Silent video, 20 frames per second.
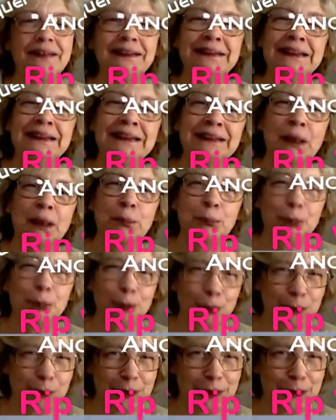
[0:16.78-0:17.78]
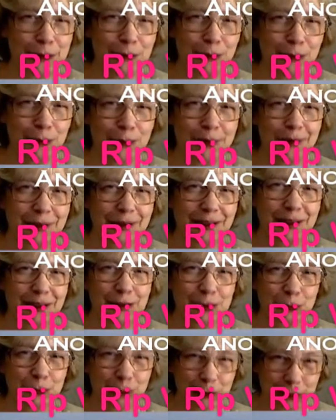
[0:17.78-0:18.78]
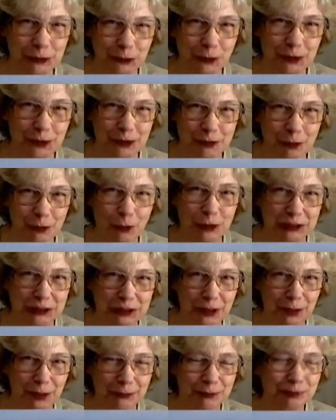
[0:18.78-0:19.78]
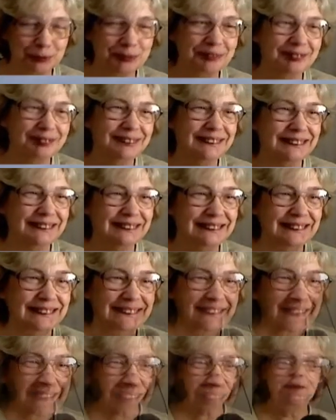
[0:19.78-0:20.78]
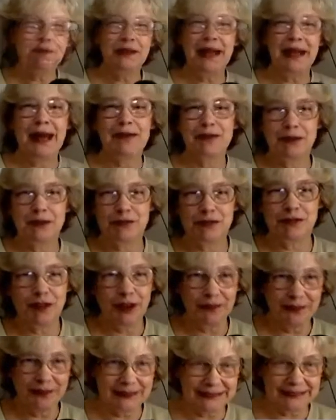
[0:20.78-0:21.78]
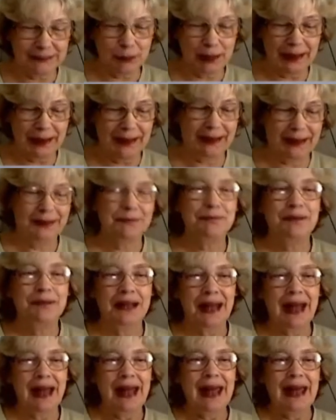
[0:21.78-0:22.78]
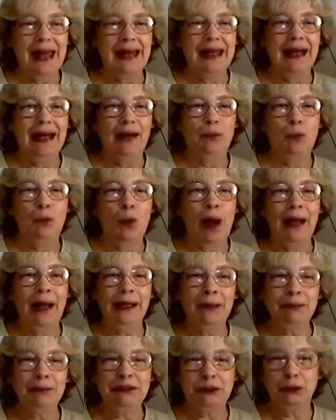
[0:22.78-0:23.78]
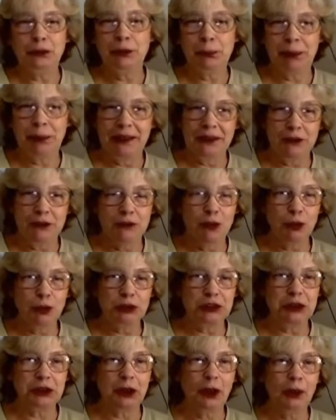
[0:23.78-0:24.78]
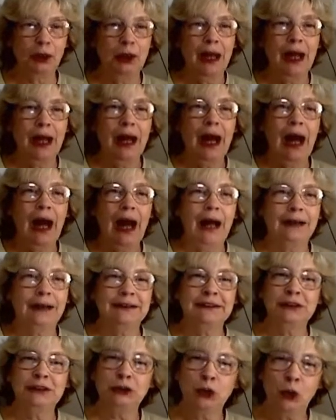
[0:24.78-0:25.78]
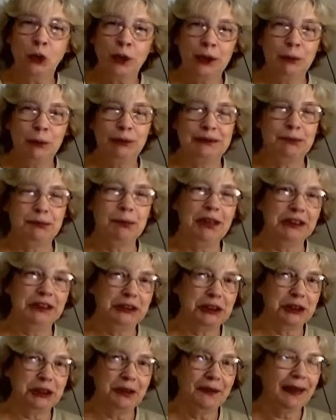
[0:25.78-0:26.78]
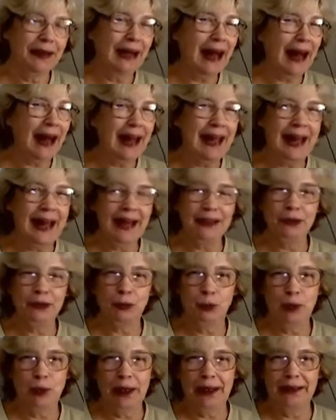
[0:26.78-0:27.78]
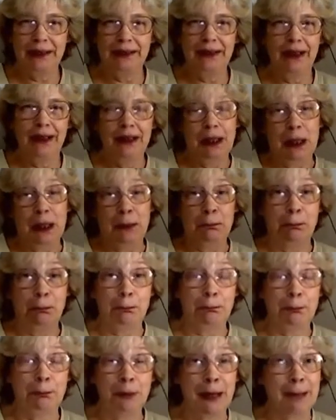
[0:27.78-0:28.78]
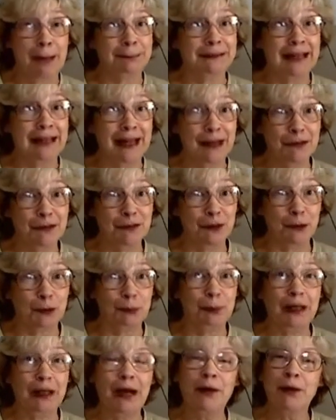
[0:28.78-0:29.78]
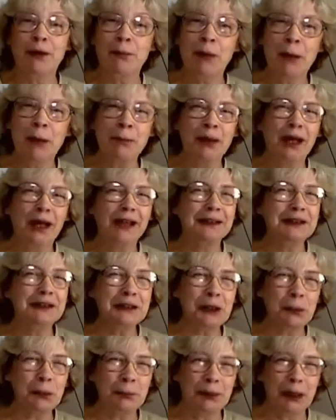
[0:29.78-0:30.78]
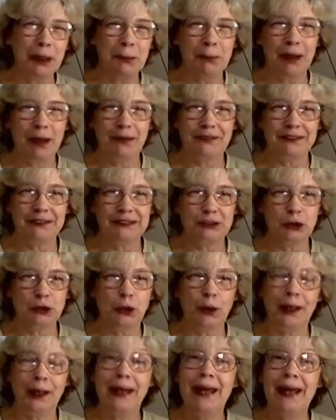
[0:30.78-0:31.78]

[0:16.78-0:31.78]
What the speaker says: is a prelude to a short devotional. I've been having fun this week. While I was doing my devotional, a story was mentioned that I hadn't read perhaps ever, but I remember a little bit about the story